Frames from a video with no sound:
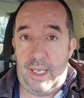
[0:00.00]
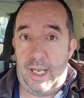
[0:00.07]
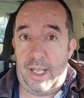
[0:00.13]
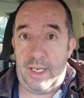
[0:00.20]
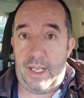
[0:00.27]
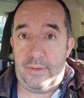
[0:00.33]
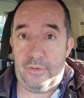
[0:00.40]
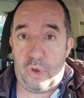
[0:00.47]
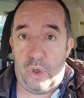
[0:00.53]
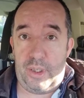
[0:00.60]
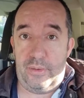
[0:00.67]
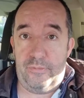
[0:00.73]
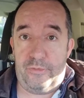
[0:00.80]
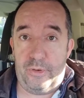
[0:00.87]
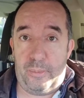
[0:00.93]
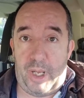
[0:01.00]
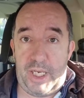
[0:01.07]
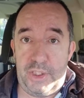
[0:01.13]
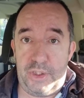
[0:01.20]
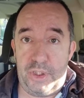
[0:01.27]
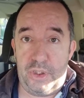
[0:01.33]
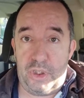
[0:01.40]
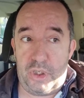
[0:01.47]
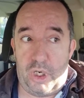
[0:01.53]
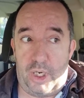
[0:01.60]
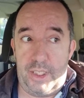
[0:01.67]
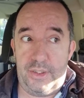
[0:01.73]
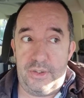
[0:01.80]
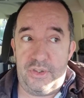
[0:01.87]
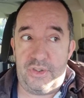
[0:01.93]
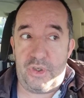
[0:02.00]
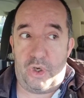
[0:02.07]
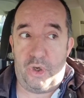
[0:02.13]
and they've got information and guidance